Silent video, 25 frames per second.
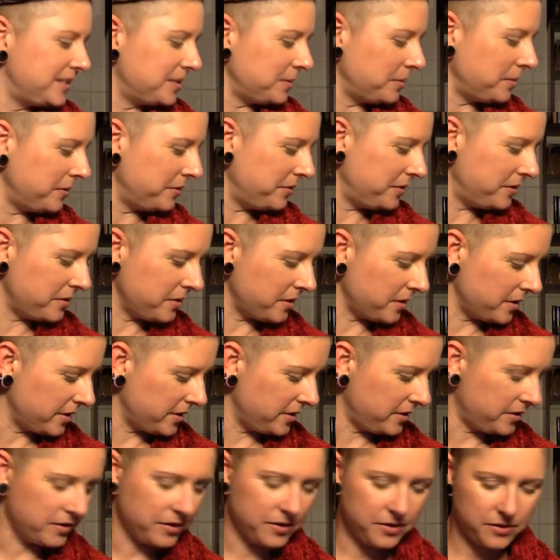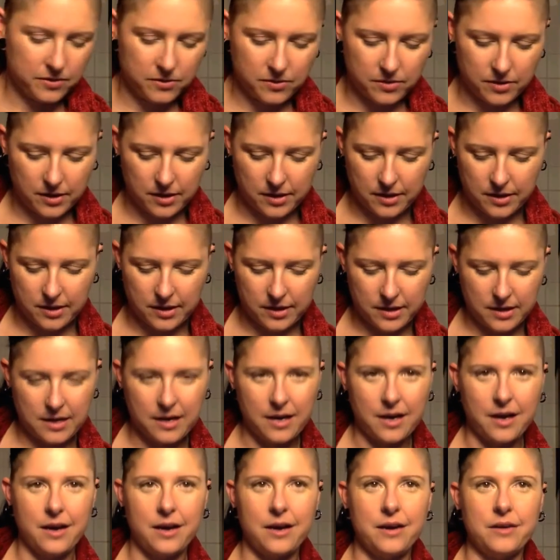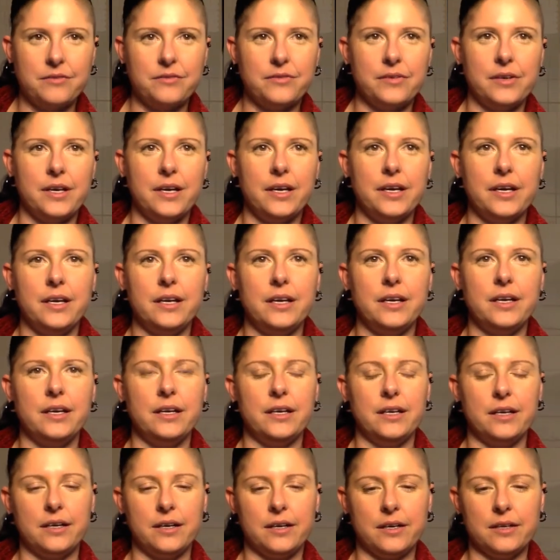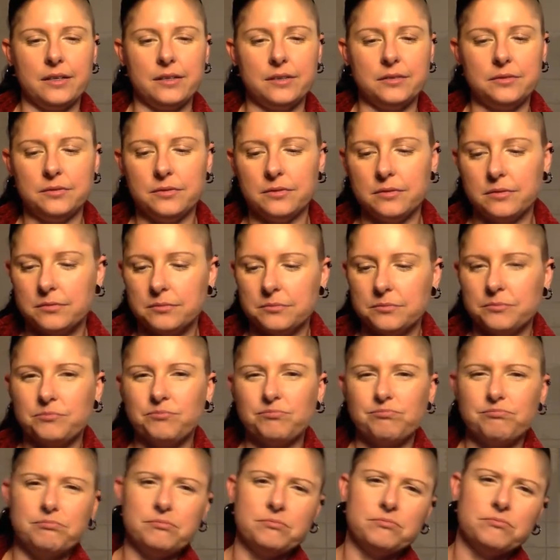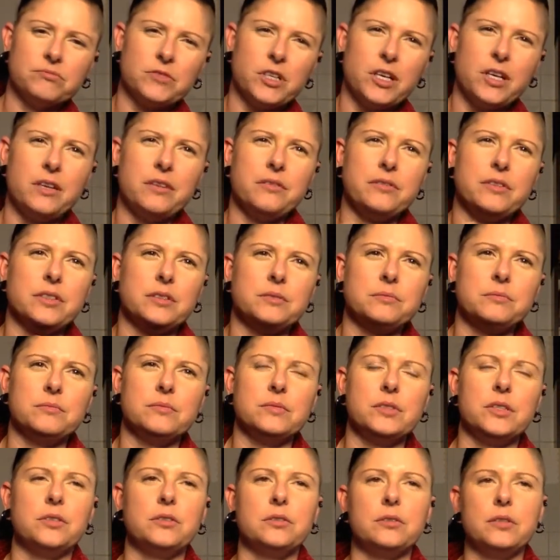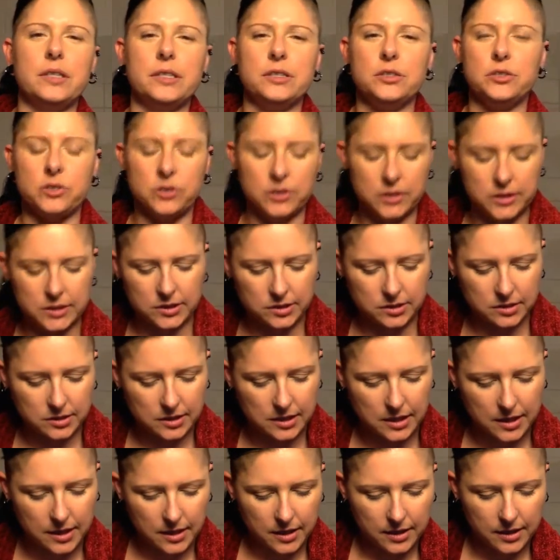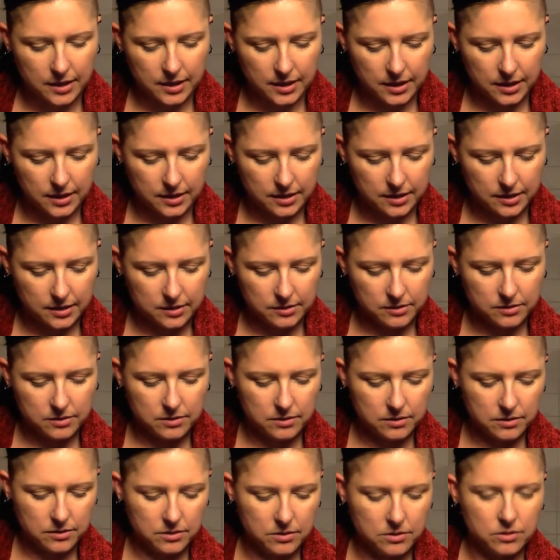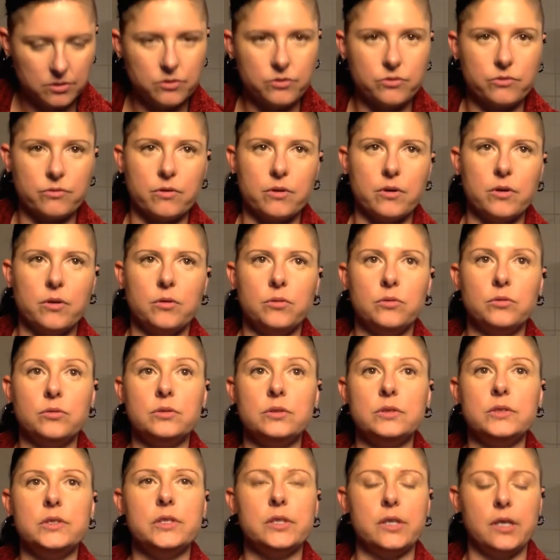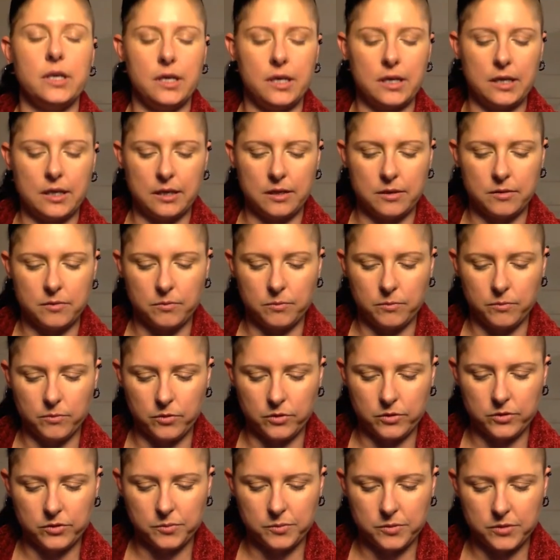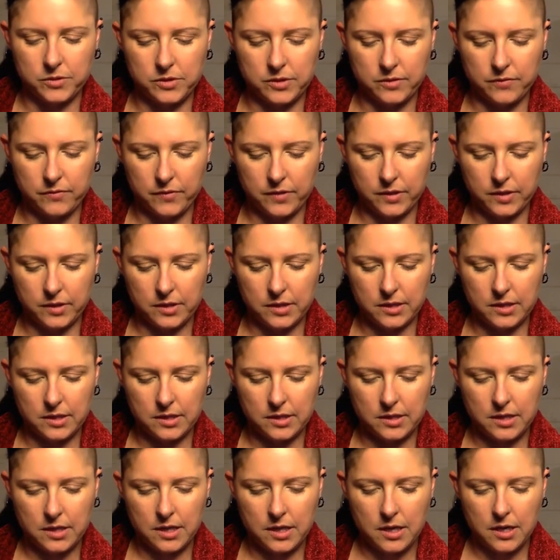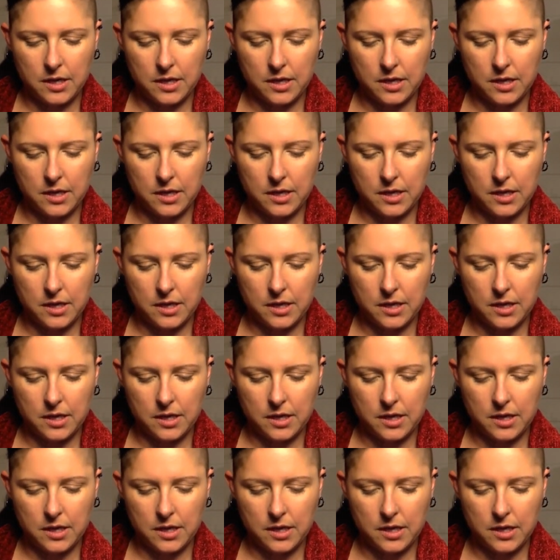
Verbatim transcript: some of you already know, I have a uh, kind of a little interest in drones and more specifically